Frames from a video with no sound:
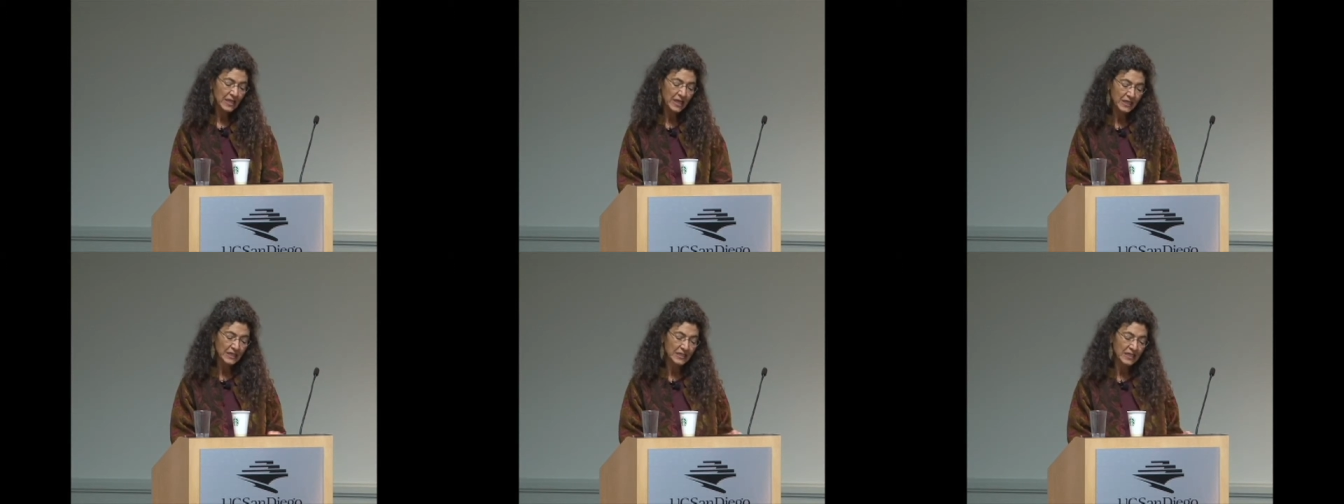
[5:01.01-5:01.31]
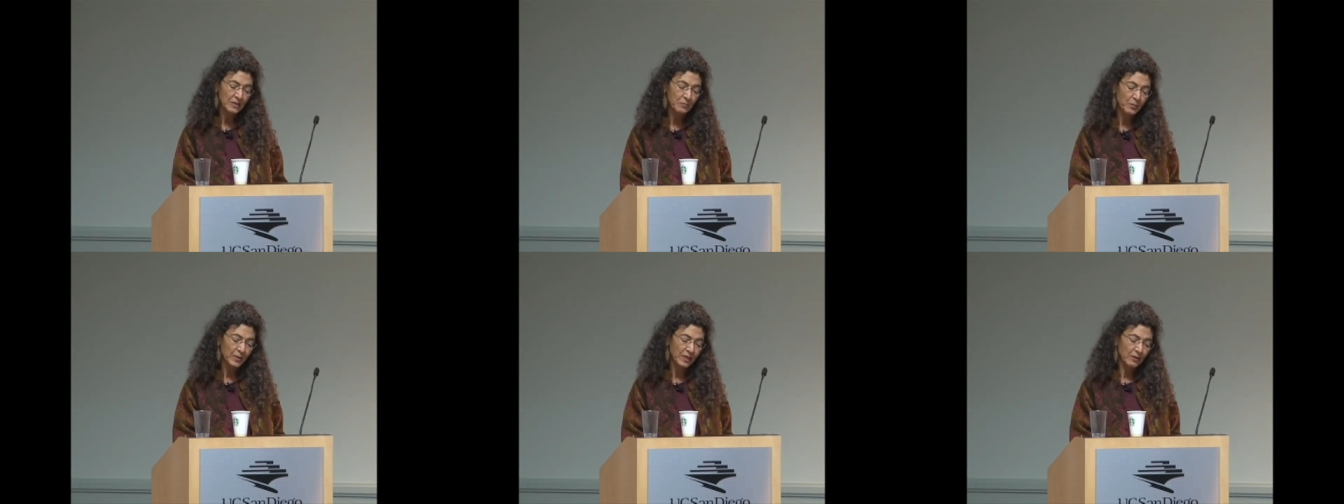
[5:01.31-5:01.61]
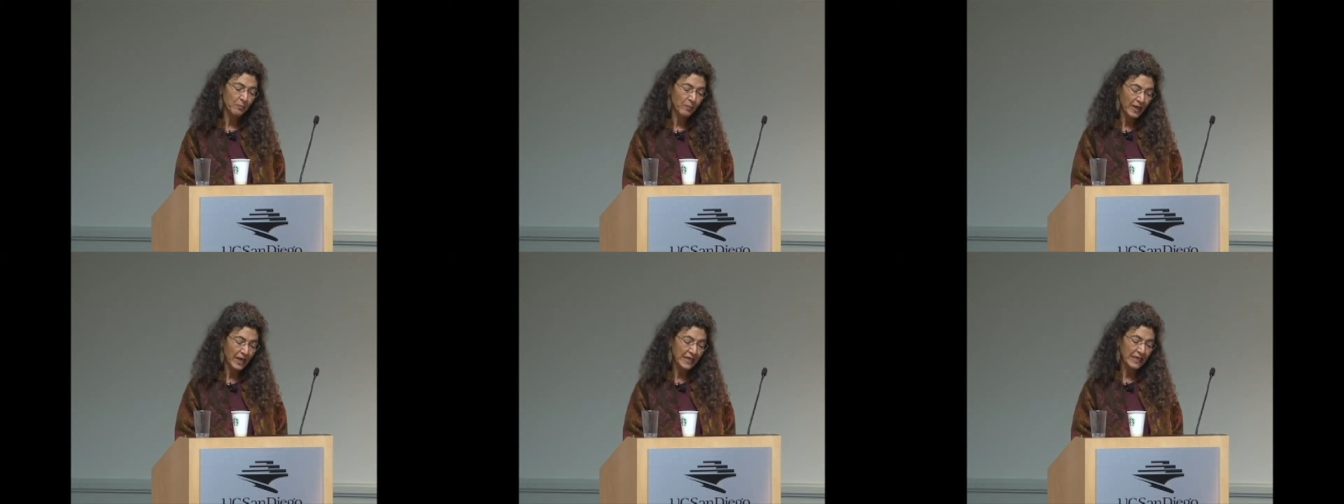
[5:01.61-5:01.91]
a deep and
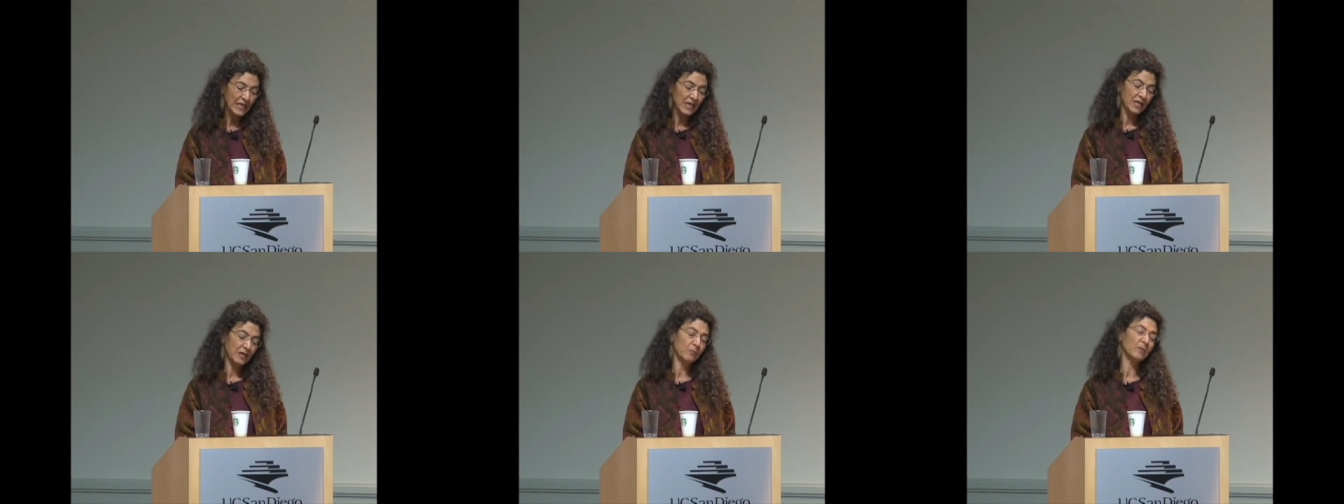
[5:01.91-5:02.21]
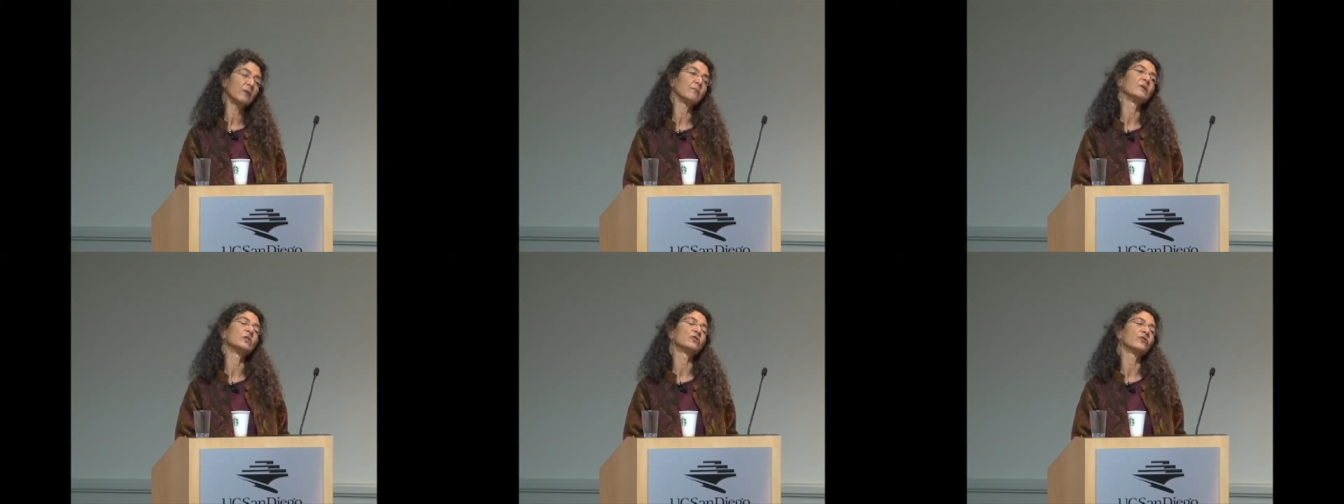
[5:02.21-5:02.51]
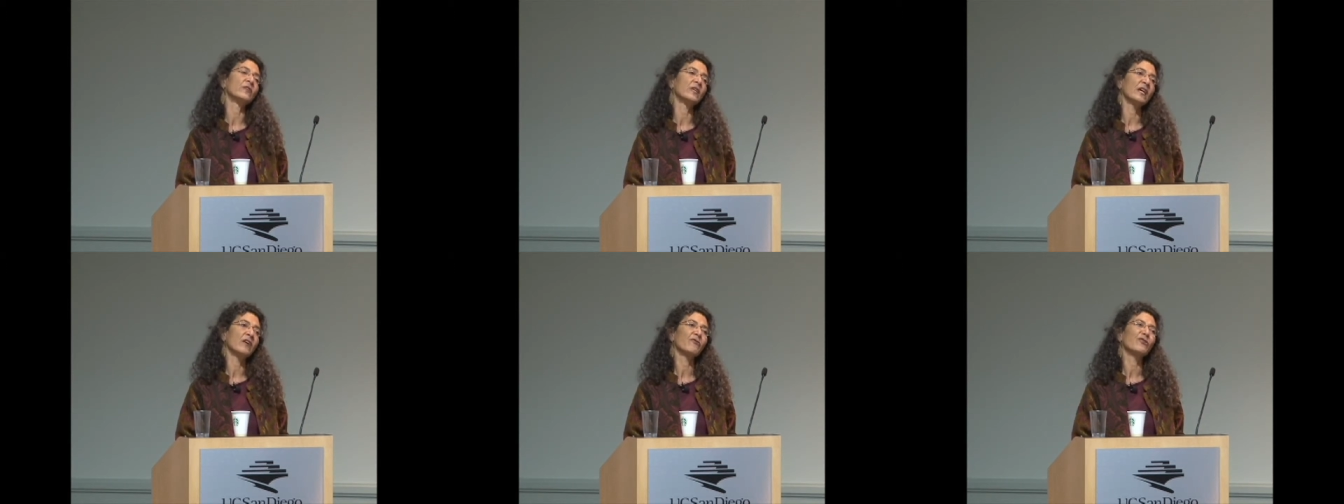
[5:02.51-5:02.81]
abiding commitment
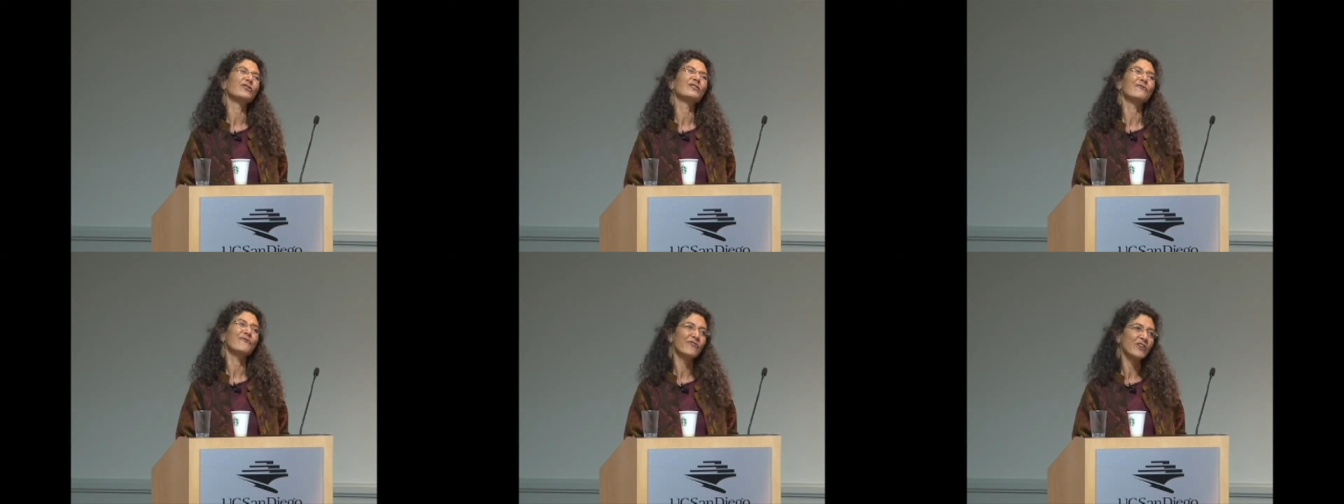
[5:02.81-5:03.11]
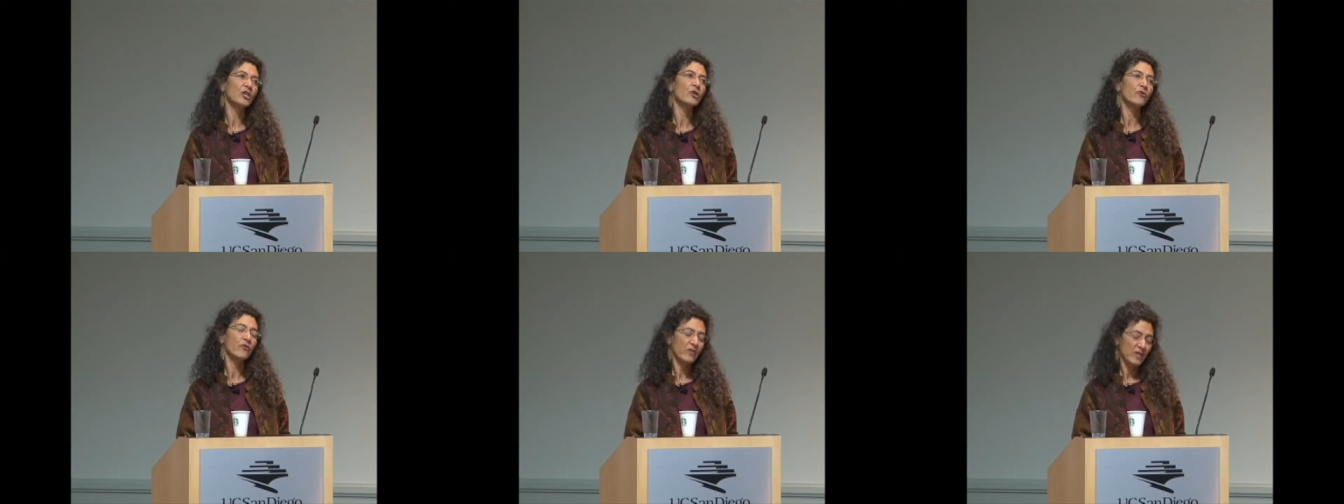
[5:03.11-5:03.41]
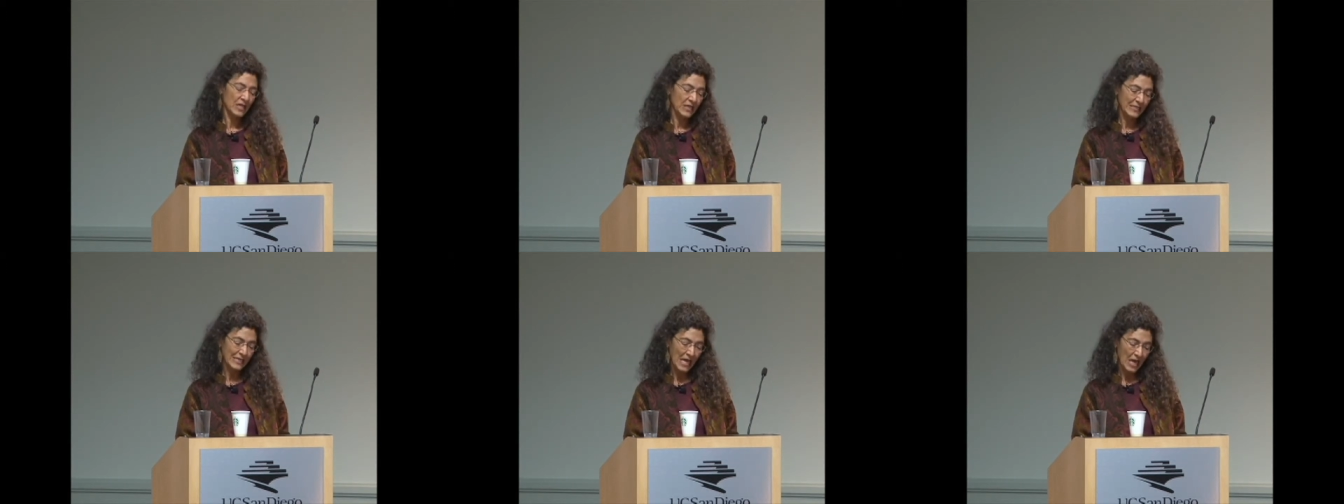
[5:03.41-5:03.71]
to the effort to figure
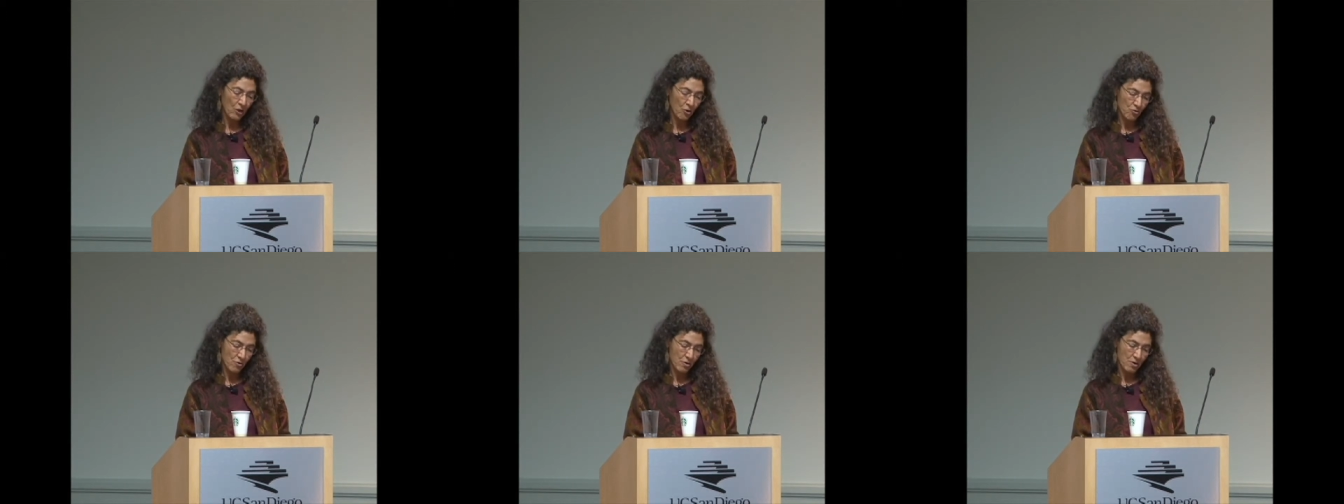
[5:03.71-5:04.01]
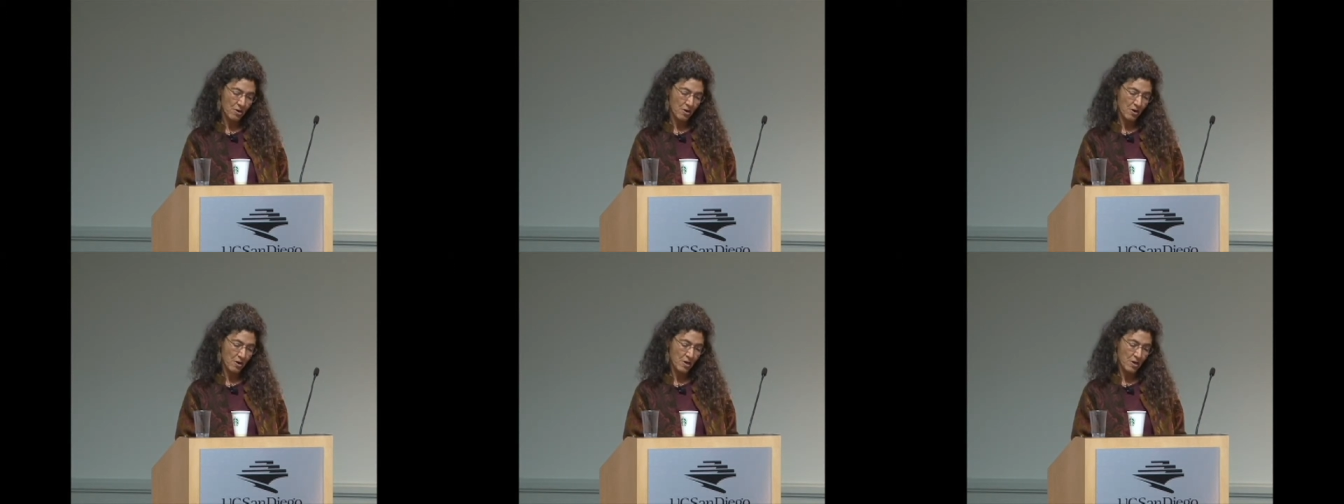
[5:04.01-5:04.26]
things out,